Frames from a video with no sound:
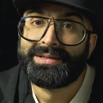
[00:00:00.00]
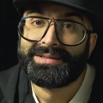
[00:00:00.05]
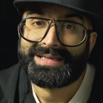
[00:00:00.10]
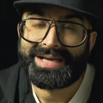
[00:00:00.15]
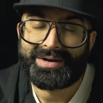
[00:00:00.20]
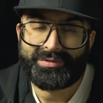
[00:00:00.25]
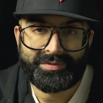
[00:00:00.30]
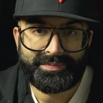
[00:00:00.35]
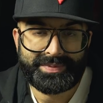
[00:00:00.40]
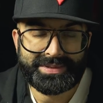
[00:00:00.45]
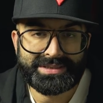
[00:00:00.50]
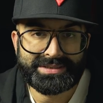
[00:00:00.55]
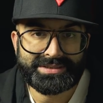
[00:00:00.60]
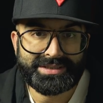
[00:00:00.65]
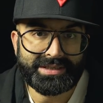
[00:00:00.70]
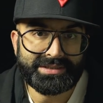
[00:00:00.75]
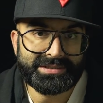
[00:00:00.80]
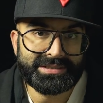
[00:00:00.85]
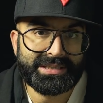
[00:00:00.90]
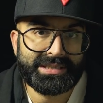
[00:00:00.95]
Now, we've been
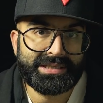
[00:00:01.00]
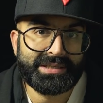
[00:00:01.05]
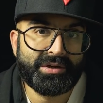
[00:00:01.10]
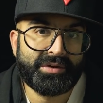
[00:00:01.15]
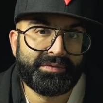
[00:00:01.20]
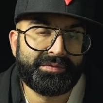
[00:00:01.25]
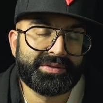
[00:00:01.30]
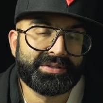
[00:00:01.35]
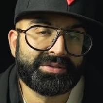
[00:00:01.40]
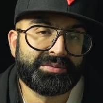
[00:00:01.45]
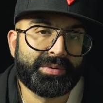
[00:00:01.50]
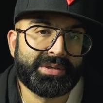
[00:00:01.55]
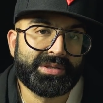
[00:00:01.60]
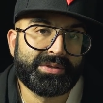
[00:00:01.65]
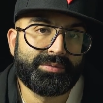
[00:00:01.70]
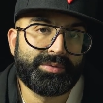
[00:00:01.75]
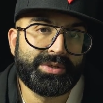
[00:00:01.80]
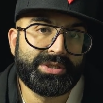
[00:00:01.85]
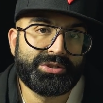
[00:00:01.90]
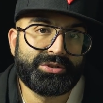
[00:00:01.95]
discussing in the office
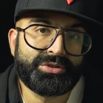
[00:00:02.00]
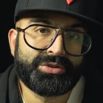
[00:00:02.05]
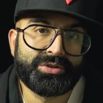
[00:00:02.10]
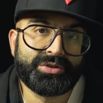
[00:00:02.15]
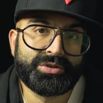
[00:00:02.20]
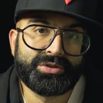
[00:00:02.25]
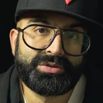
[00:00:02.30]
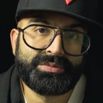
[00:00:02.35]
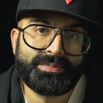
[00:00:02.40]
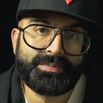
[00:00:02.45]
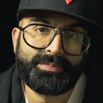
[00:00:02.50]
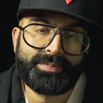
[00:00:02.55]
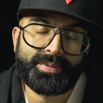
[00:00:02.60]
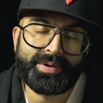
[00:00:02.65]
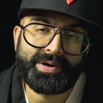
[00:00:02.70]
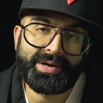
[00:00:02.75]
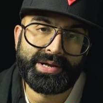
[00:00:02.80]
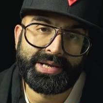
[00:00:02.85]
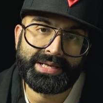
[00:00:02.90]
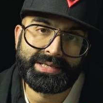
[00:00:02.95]
whether we should
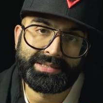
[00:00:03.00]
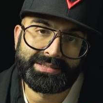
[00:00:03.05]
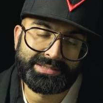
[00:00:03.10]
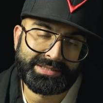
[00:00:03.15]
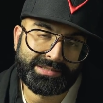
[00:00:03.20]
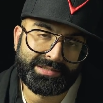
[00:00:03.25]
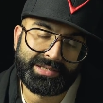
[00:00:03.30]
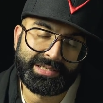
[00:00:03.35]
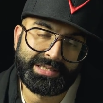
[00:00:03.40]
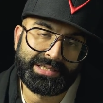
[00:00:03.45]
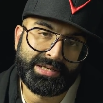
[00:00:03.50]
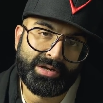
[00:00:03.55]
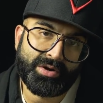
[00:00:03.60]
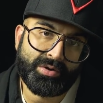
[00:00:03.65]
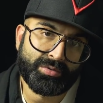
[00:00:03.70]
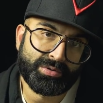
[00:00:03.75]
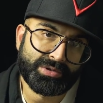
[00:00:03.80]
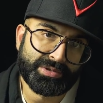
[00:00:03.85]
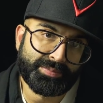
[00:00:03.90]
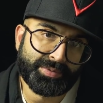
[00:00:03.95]
buy slightly
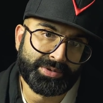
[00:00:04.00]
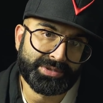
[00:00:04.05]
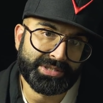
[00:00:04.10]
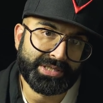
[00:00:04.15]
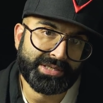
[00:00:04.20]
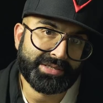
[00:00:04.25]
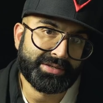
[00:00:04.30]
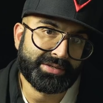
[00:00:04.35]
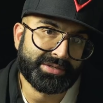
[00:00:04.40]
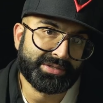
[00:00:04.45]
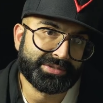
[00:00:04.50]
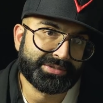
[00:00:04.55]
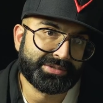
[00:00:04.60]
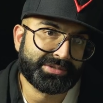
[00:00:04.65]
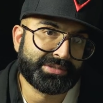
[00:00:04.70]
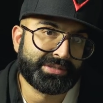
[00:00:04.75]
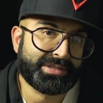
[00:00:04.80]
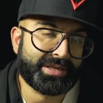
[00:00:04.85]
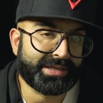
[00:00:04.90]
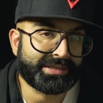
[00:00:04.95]
older project
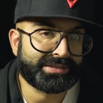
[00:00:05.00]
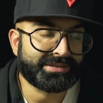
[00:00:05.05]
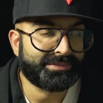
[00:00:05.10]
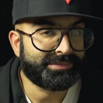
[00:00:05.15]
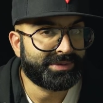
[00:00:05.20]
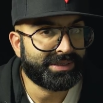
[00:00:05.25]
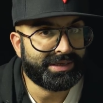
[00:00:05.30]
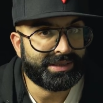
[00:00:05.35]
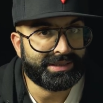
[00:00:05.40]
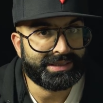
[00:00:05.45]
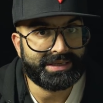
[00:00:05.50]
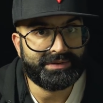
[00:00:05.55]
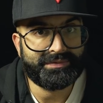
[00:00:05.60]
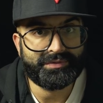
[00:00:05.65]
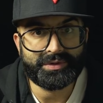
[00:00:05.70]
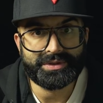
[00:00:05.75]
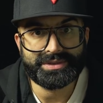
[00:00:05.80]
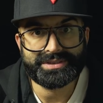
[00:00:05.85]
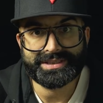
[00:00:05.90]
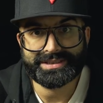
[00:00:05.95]
cars, like something like the
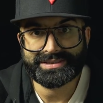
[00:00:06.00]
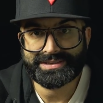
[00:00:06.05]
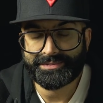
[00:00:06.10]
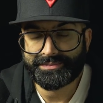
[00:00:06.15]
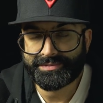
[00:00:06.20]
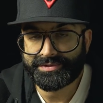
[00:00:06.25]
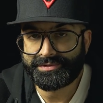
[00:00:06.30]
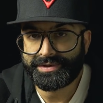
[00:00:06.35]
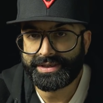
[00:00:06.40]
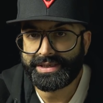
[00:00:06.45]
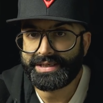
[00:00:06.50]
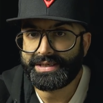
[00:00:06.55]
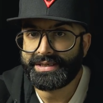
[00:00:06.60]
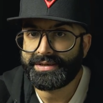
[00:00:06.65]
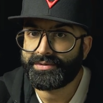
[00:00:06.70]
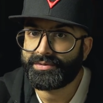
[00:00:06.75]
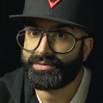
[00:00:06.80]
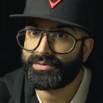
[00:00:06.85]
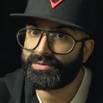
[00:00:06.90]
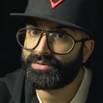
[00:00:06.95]
E46
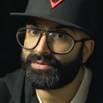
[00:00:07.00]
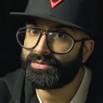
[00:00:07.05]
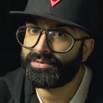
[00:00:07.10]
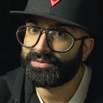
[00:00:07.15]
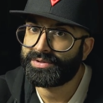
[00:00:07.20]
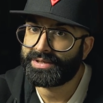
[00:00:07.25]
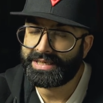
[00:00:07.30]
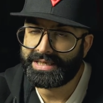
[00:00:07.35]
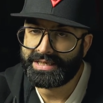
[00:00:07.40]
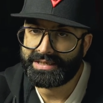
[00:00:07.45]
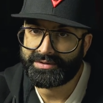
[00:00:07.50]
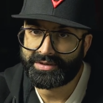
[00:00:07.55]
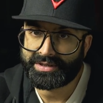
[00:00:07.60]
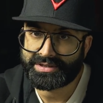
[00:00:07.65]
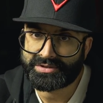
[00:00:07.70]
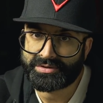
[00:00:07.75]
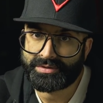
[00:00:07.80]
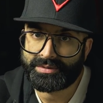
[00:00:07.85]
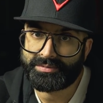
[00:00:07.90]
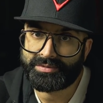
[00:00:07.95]
M3 or the
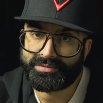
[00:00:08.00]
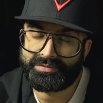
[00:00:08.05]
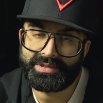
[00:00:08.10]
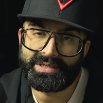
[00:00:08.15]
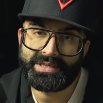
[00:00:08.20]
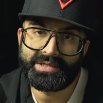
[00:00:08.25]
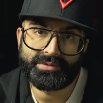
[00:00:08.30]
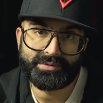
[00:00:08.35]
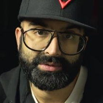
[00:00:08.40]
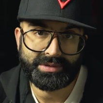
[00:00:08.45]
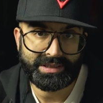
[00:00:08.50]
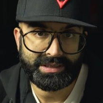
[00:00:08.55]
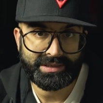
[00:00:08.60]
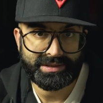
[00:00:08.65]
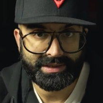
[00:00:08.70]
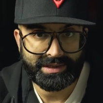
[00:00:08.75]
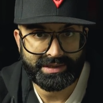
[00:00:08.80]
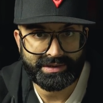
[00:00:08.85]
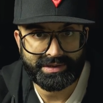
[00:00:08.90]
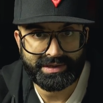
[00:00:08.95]
E92 M3 or the
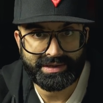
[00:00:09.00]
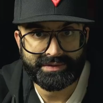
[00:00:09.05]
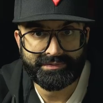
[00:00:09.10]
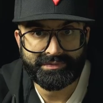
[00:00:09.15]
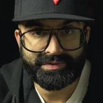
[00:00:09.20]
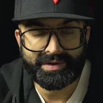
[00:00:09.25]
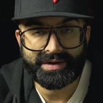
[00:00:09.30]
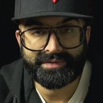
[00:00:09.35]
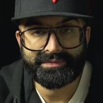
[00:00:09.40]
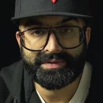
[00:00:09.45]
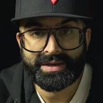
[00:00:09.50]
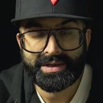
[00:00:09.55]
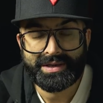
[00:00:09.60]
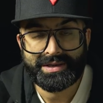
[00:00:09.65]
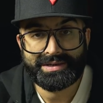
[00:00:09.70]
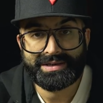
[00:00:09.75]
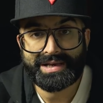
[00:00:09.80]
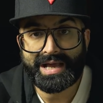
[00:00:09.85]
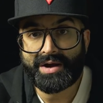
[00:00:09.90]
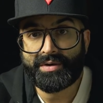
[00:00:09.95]
E39 M5.
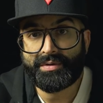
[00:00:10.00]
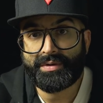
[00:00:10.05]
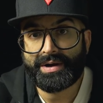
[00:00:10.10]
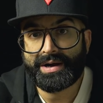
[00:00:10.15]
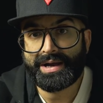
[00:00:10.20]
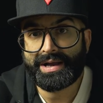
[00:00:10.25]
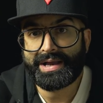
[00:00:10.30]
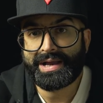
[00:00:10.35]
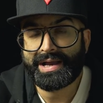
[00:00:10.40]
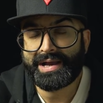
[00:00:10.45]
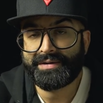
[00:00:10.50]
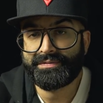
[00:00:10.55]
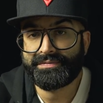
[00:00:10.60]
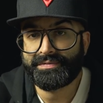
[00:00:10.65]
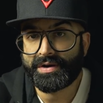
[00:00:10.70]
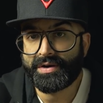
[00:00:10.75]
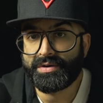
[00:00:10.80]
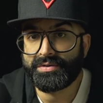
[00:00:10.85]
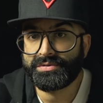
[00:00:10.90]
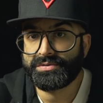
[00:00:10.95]
Now, I
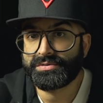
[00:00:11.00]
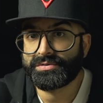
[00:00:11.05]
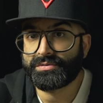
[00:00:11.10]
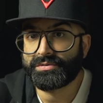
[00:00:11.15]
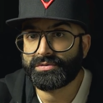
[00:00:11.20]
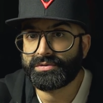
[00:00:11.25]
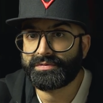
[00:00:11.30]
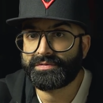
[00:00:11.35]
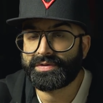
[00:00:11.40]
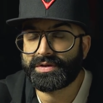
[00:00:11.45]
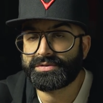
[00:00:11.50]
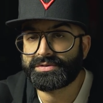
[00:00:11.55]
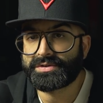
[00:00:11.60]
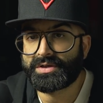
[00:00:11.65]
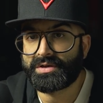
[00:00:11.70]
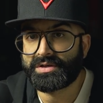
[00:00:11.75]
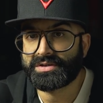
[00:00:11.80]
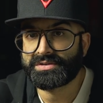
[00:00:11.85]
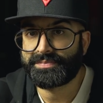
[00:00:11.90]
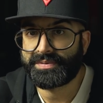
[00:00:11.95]
have owned all of those
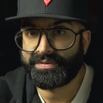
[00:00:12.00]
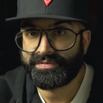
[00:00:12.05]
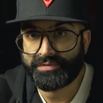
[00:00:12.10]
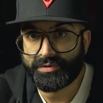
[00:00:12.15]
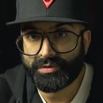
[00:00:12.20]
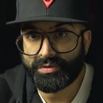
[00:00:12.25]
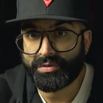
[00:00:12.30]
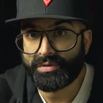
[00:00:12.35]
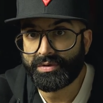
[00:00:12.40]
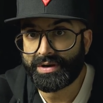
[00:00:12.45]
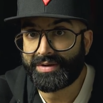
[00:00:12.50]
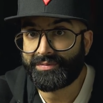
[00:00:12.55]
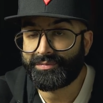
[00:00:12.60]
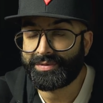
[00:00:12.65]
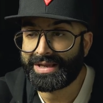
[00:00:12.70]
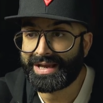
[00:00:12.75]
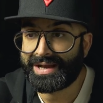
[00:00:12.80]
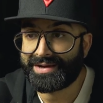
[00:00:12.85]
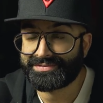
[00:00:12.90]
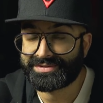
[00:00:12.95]
cars before, and
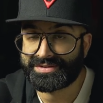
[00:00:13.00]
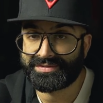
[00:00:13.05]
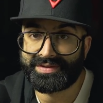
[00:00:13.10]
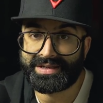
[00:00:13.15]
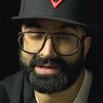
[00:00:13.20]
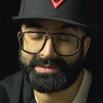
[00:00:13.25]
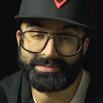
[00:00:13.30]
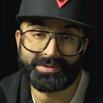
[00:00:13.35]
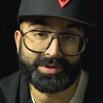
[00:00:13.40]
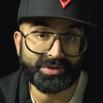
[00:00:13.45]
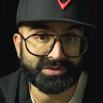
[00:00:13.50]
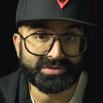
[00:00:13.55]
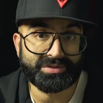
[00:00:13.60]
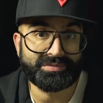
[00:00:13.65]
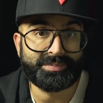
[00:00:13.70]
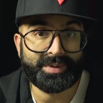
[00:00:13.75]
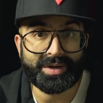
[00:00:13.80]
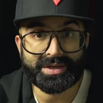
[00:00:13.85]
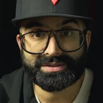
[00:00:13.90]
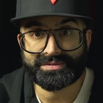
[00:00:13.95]
we have developed lots
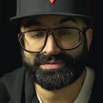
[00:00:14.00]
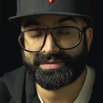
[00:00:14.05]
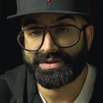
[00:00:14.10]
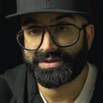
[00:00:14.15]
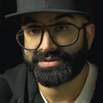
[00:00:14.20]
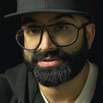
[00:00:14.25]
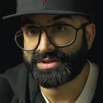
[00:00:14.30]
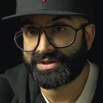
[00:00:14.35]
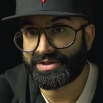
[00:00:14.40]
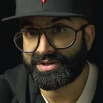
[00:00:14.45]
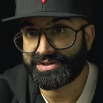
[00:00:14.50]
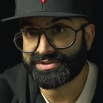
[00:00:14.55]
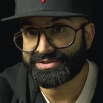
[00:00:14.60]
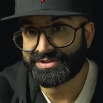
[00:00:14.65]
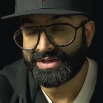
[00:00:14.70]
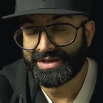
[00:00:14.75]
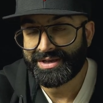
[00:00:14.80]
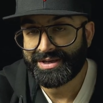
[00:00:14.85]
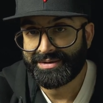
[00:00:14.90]
of parts for those cars,